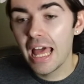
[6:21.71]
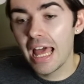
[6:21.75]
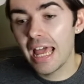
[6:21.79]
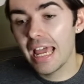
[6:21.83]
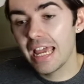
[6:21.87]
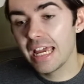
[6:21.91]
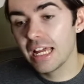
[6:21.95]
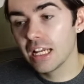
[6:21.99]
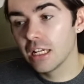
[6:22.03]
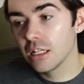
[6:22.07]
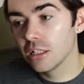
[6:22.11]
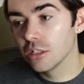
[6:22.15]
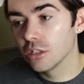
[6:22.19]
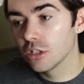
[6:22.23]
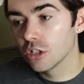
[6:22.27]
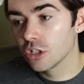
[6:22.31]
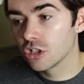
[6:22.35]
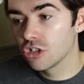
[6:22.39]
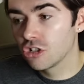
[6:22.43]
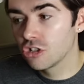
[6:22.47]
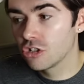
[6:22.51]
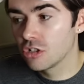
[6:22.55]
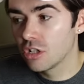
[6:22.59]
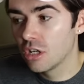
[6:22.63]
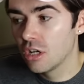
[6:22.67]
it
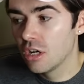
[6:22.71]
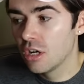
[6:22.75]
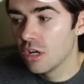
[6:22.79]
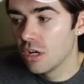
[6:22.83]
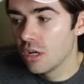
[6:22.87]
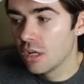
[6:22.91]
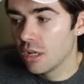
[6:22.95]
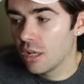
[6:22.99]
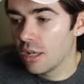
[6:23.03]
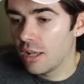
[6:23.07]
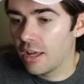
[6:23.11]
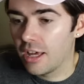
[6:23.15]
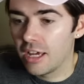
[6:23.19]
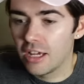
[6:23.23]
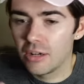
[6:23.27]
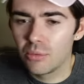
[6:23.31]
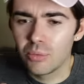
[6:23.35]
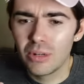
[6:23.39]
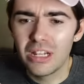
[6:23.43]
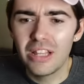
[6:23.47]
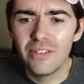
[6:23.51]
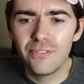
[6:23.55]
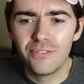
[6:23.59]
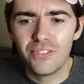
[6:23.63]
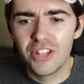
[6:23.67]
looks like
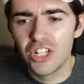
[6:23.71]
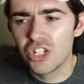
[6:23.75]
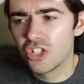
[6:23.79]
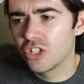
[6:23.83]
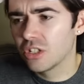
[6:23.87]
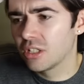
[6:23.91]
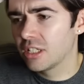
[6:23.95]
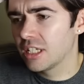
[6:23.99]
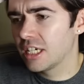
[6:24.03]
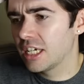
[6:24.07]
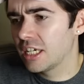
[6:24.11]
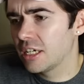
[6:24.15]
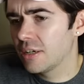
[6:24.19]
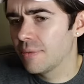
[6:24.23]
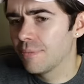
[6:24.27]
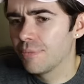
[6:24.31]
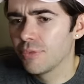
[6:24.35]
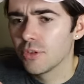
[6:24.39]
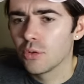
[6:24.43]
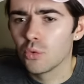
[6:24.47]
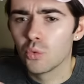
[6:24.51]
really visually